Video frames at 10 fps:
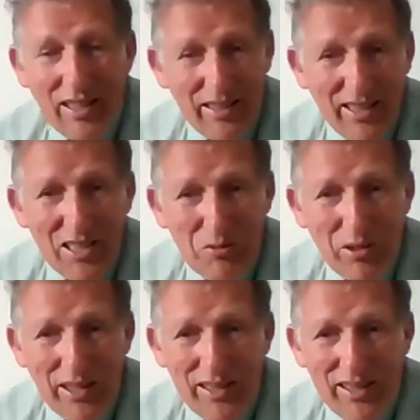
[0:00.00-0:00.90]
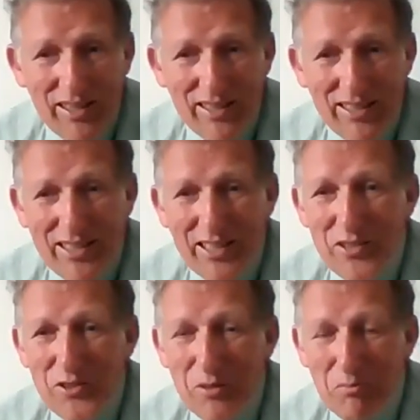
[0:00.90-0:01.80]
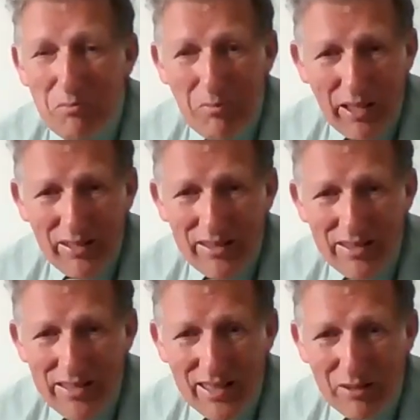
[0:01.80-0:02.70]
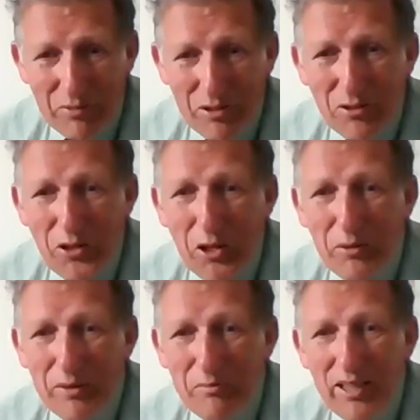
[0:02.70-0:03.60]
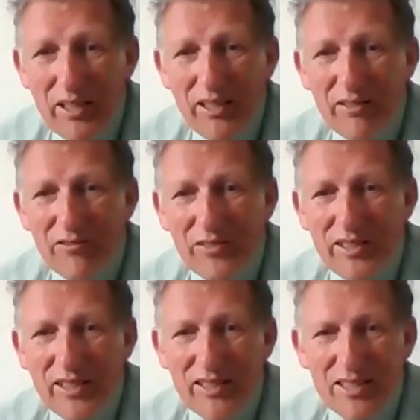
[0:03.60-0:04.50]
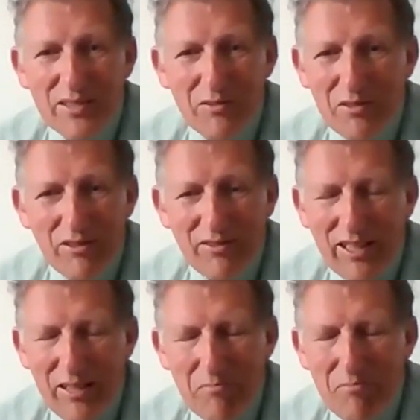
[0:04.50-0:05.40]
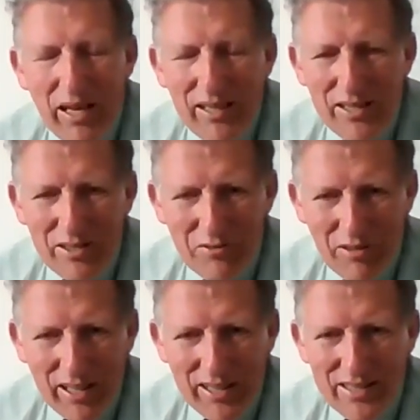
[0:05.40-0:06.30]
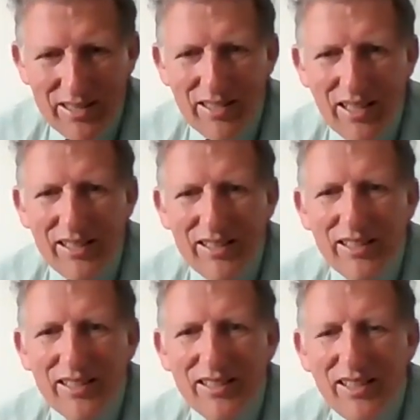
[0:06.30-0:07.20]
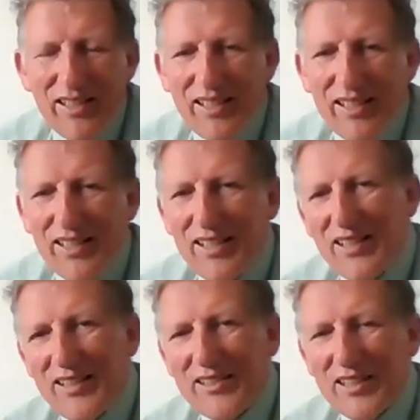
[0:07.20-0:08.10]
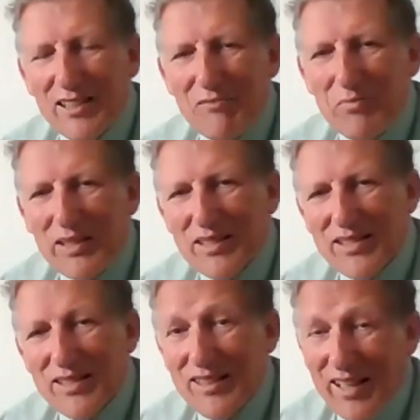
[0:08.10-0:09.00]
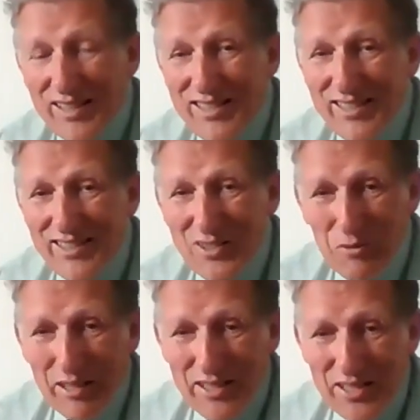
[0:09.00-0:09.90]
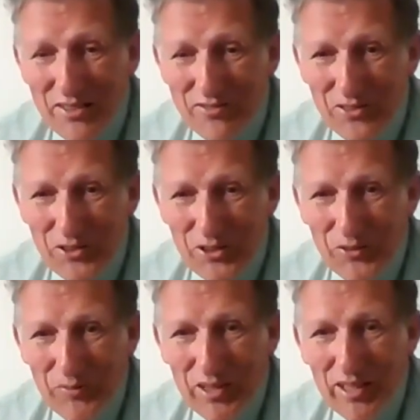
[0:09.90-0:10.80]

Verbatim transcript: and mm-hmm. that's what he did. He did a tremendous thing. We all know him for the amazing race that he did in the Olympics in 1924.